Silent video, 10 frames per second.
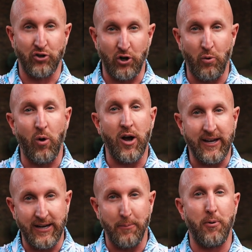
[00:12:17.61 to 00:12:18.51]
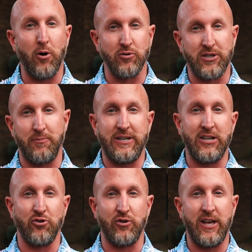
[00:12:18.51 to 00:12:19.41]
you're gonna walk in and pose as a
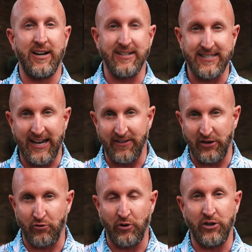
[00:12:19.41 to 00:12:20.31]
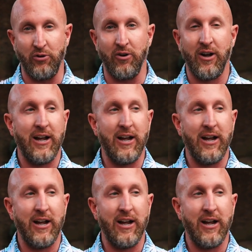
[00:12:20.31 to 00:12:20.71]
potential tenant to see how they treat you.